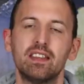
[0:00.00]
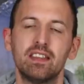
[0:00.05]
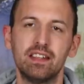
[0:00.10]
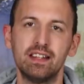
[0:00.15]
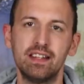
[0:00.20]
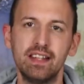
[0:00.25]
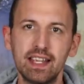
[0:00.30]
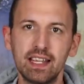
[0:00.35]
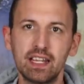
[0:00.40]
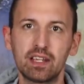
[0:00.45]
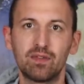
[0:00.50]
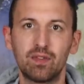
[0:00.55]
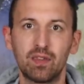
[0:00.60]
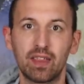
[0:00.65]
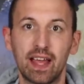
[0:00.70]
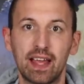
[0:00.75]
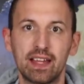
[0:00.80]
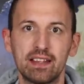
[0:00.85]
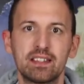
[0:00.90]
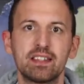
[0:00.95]
The link for
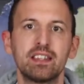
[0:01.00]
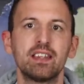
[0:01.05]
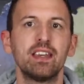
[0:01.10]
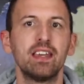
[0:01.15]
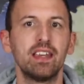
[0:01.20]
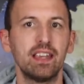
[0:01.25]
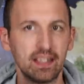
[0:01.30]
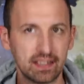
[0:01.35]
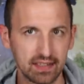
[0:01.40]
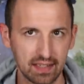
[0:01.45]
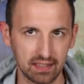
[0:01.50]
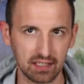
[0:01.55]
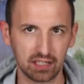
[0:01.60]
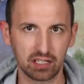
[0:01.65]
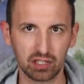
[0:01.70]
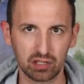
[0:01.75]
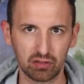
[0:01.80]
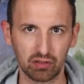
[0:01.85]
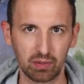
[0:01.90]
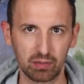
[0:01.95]
that is in the
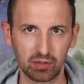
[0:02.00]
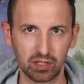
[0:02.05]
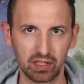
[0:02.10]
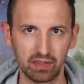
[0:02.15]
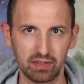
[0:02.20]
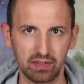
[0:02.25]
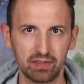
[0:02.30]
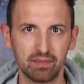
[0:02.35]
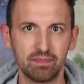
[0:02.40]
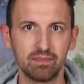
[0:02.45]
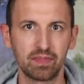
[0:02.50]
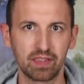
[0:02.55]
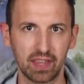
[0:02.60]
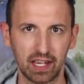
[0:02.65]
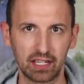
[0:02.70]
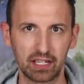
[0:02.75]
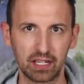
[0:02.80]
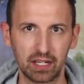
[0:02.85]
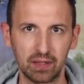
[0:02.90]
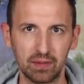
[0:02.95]
description.
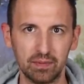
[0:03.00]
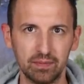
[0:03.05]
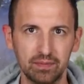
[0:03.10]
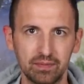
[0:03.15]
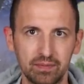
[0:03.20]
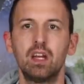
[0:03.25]
Thank you.